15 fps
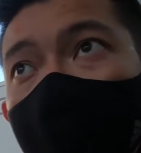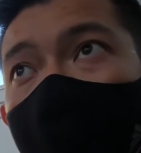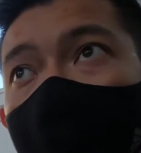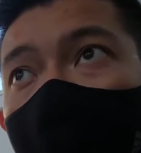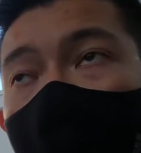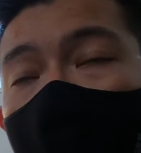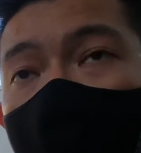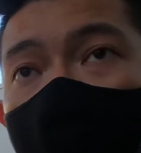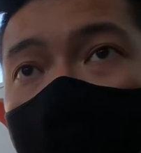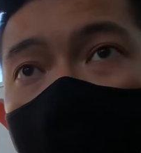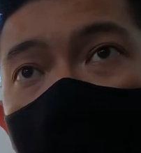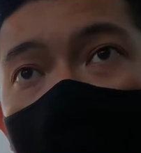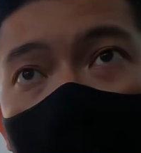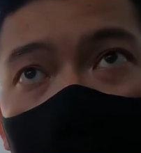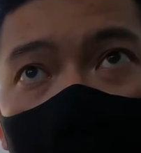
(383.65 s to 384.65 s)
like the
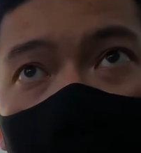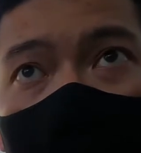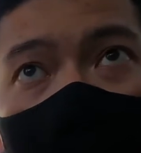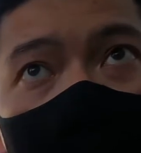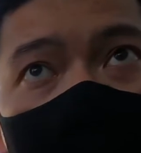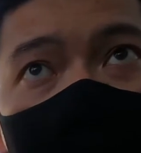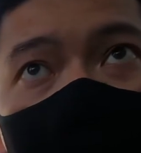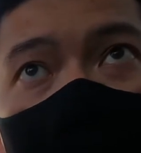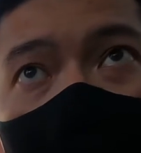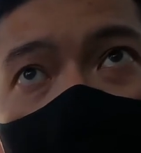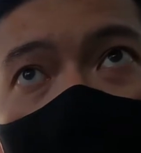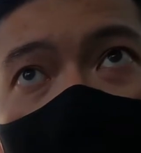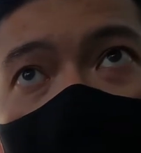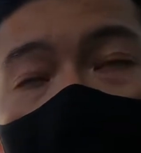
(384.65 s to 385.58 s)
background check.